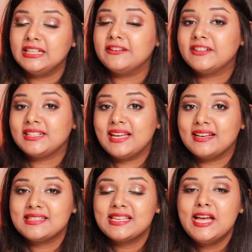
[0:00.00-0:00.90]
If it
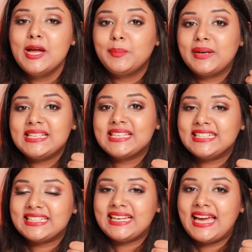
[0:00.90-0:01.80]
does, please
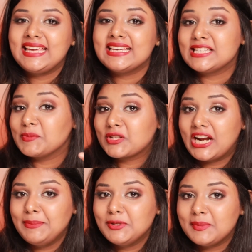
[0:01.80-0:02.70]
hit a like, subscribe to